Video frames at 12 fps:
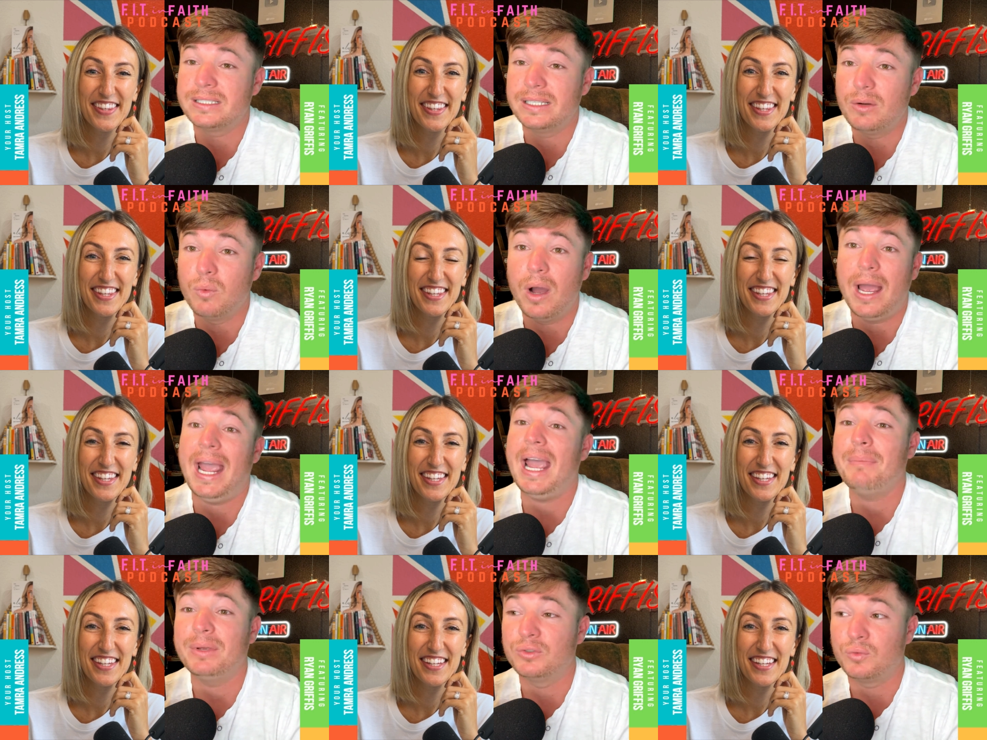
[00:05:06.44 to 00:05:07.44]
Speaker 1: want to see what
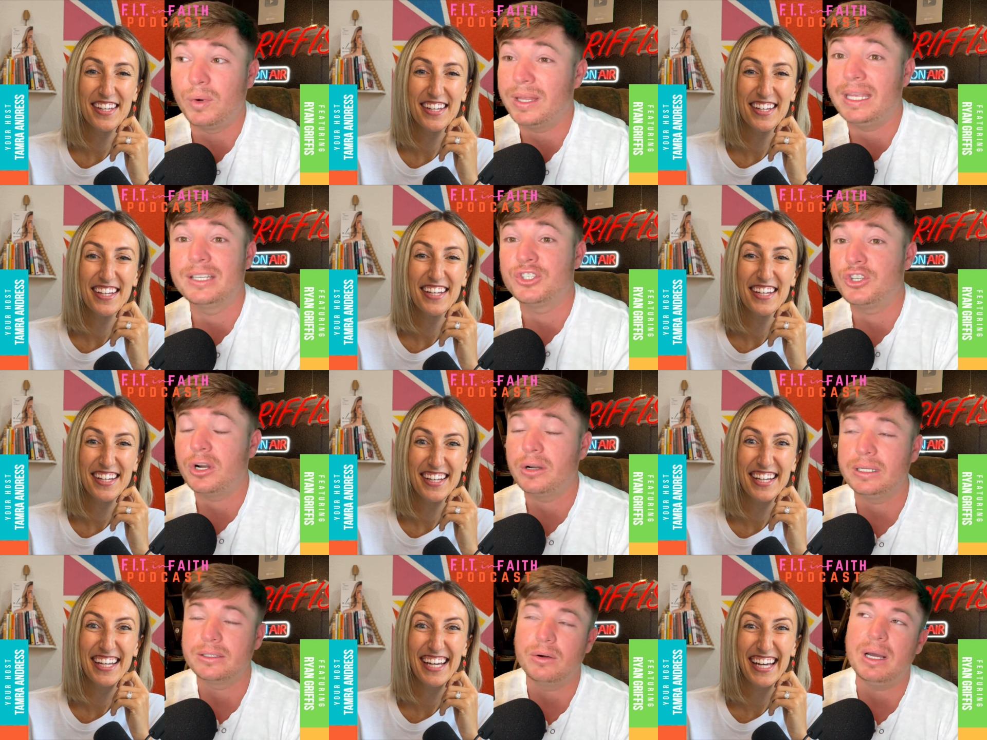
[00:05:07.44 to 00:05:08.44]
happens with his
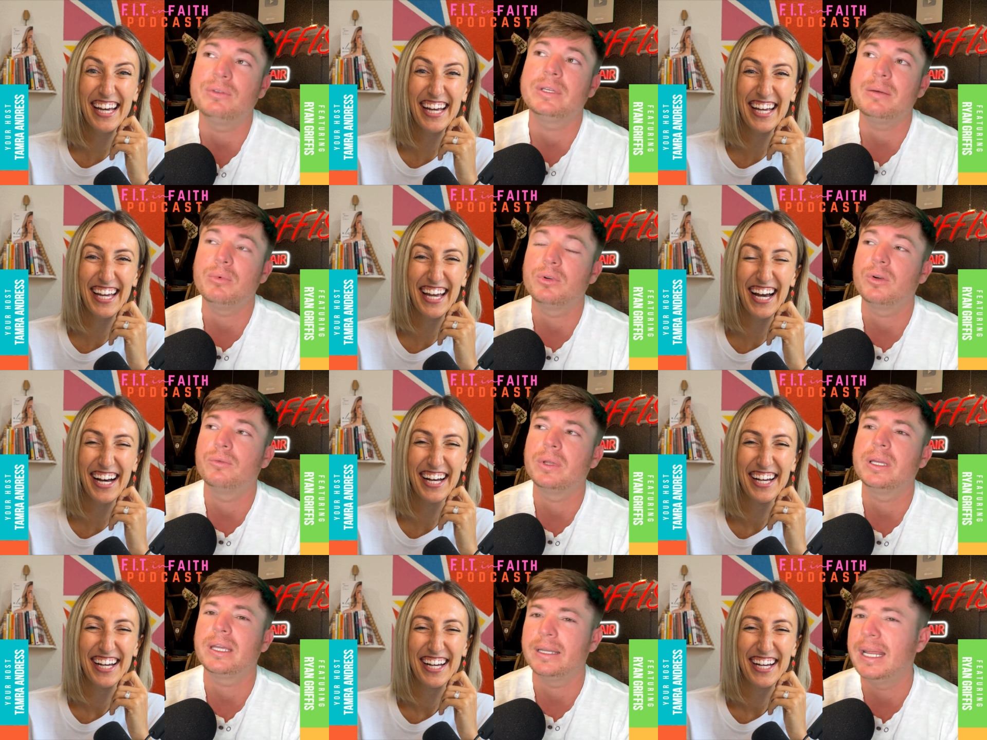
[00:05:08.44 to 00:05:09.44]
journey. So I was able to
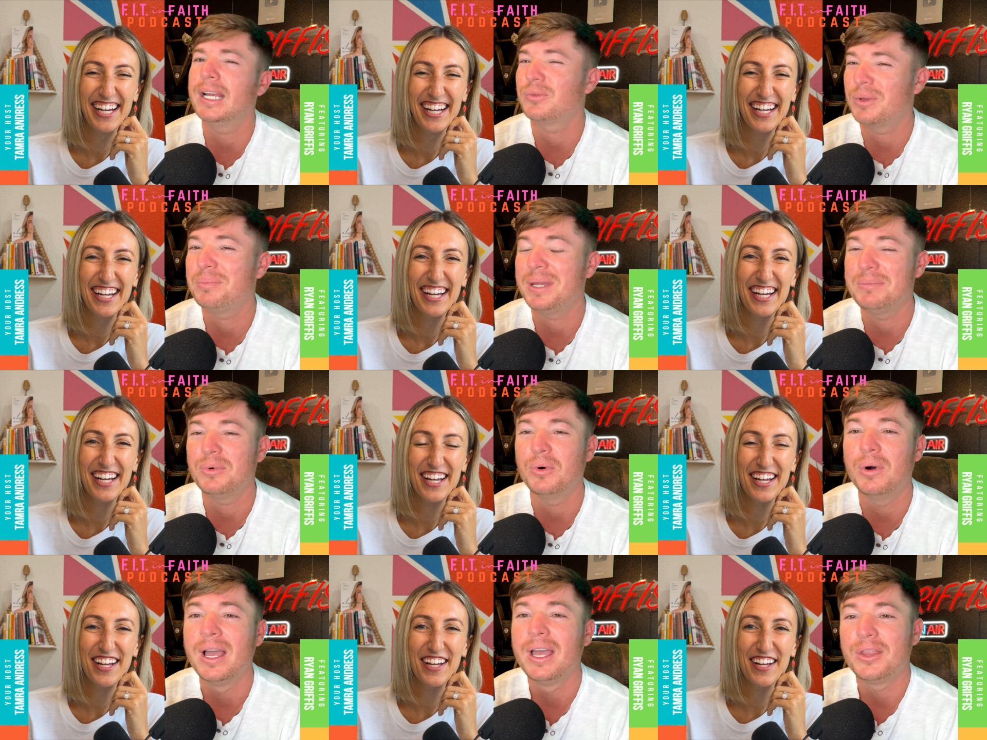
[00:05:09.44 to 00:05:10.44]
really connect with
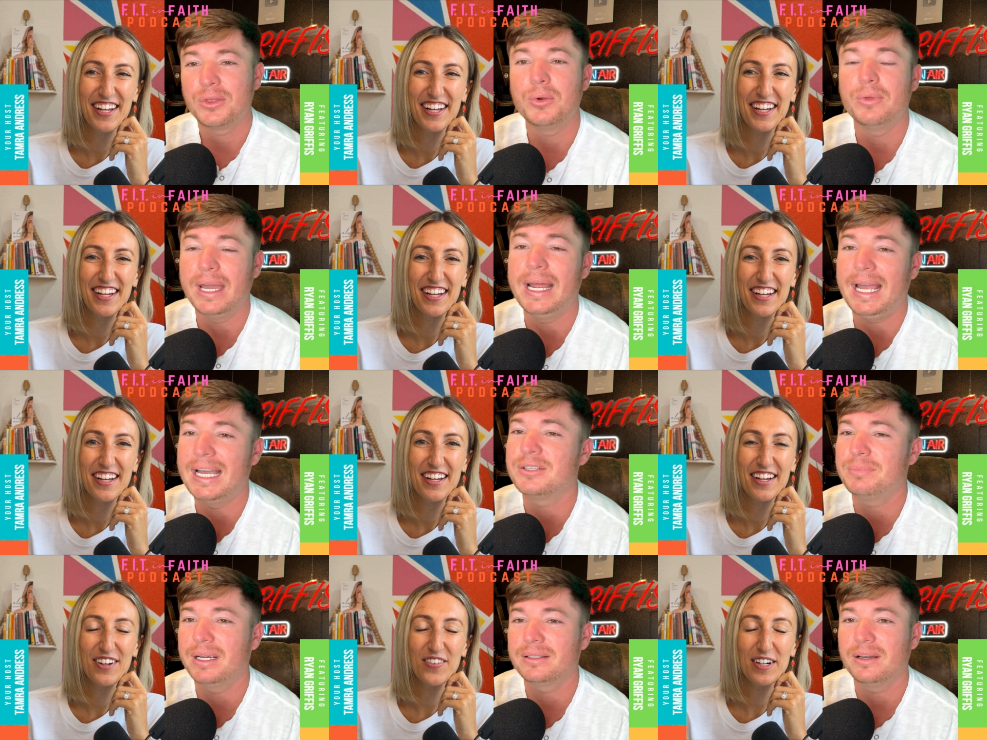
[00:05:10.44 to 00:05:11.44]
people through that
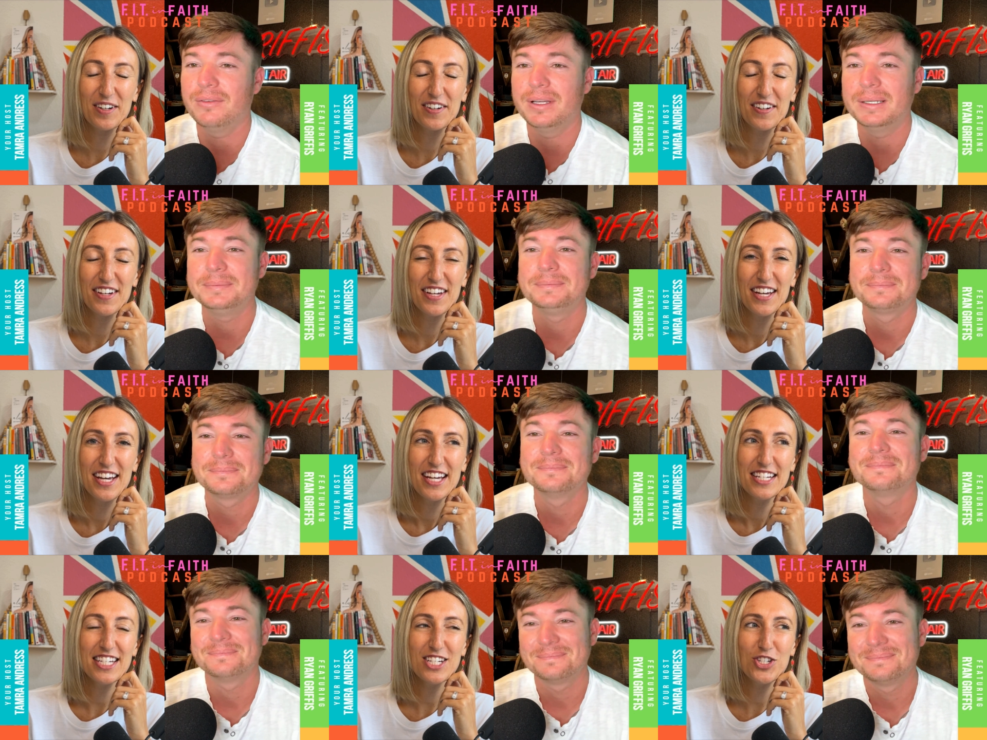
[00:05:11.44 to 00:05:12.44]
aspect wow. of it.
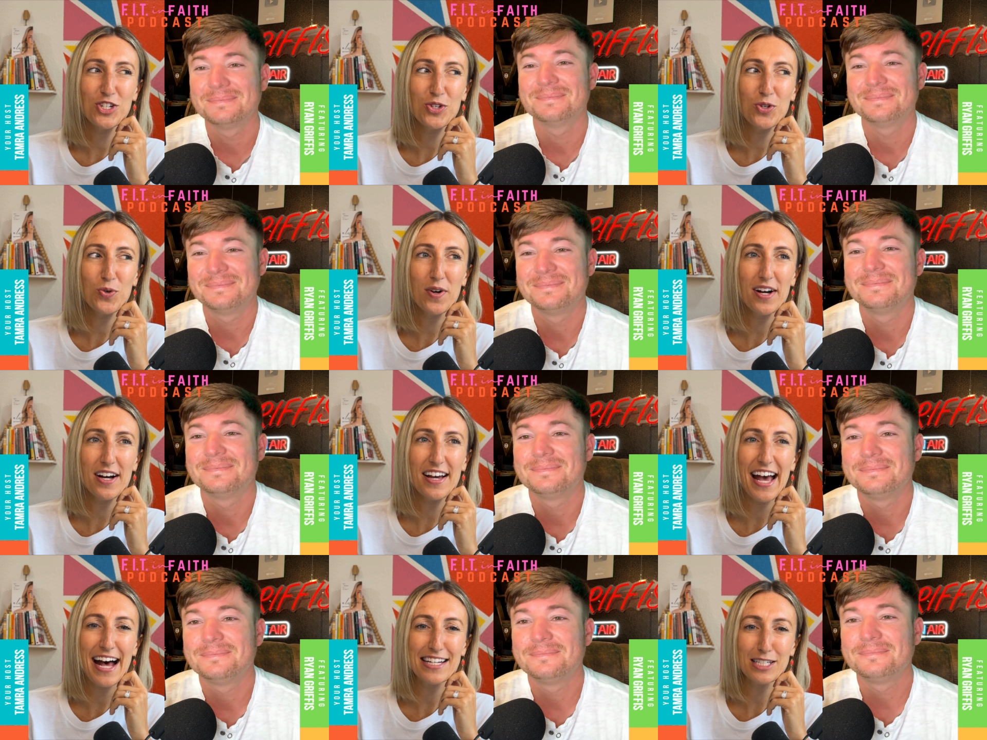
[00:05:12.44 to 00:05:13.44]
Speaker 2: Did you
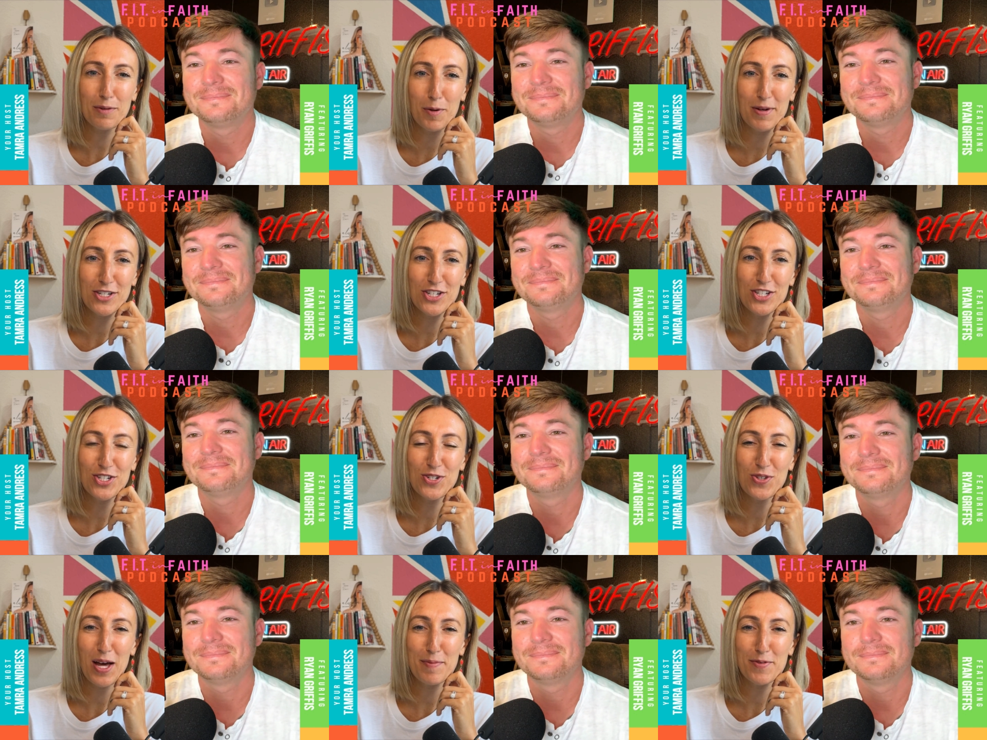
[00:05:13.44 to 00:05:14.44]
ask permission
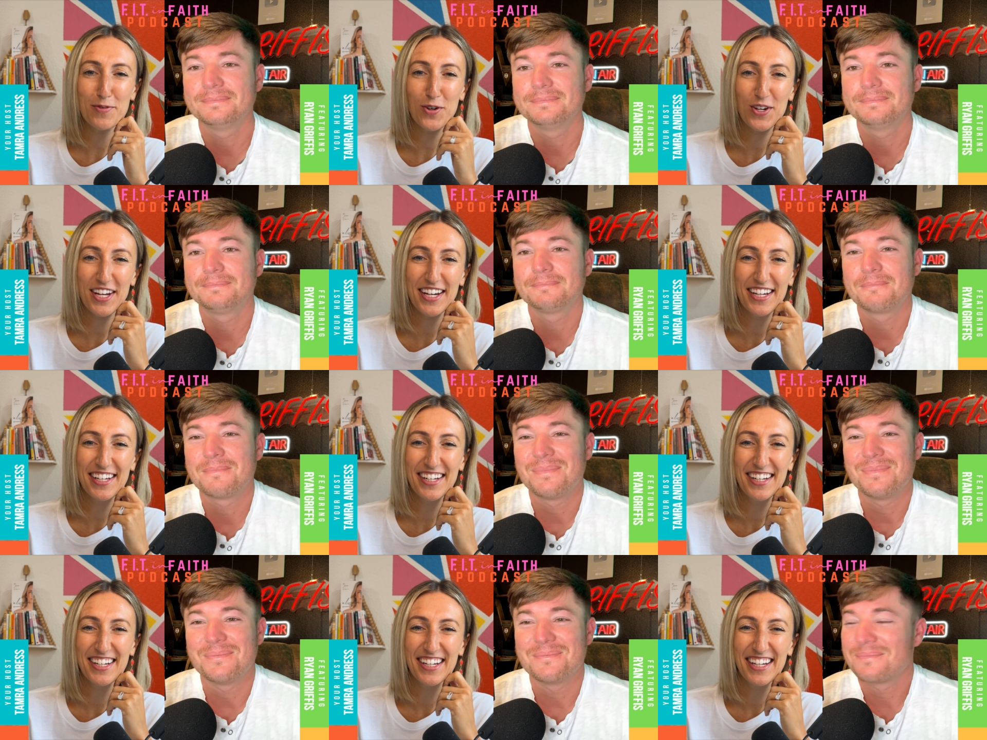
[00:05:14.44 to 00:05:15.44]
to do that before you did
Speaker 1: it?
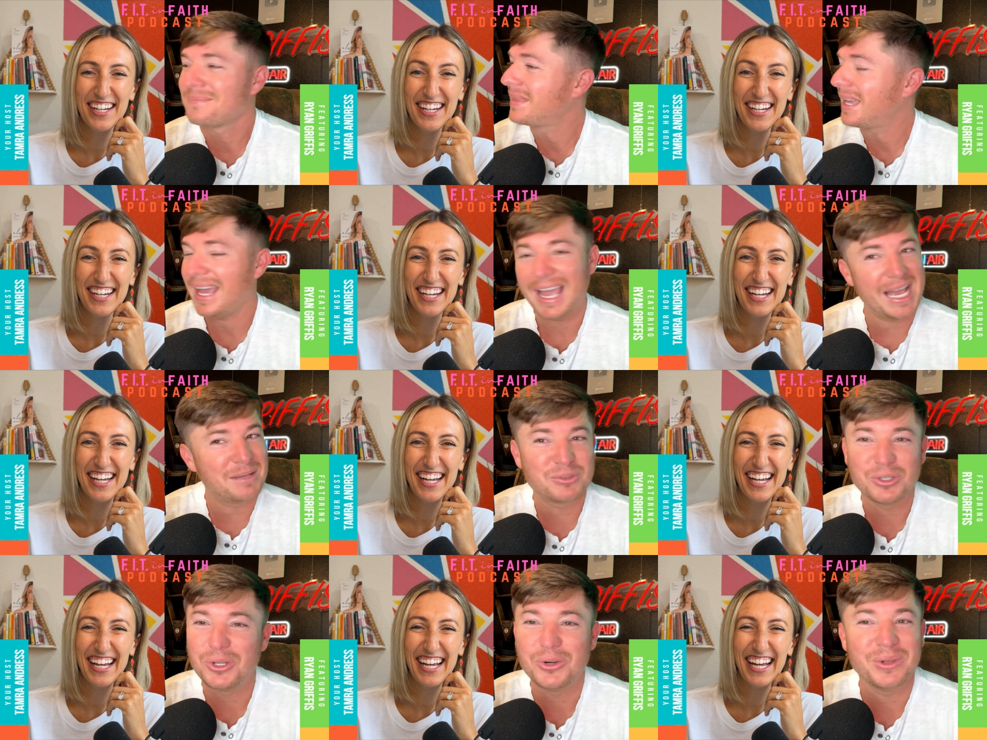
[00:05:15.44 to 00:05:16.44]

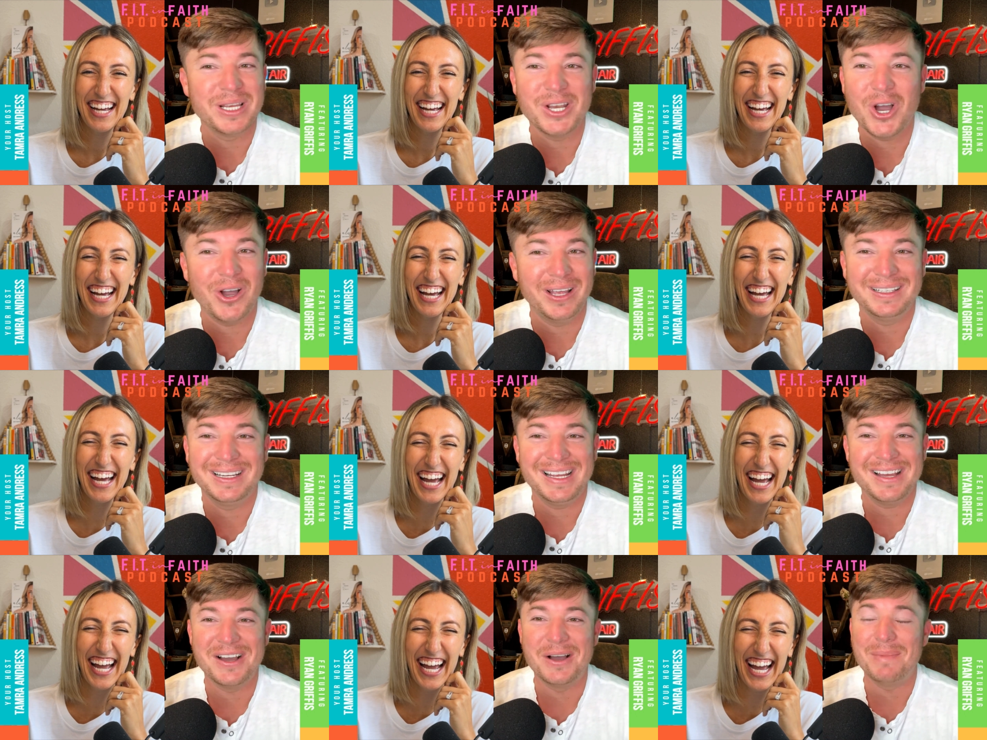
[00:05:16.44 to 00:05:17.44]
Absolutely not.
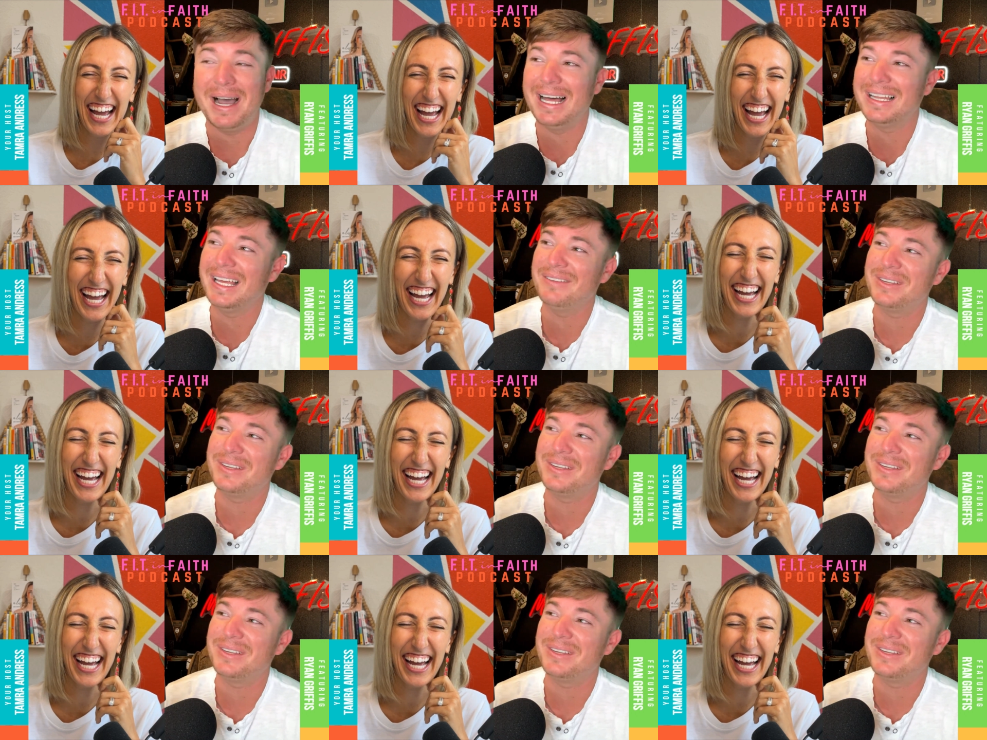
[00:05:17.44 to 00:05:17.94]
Um, I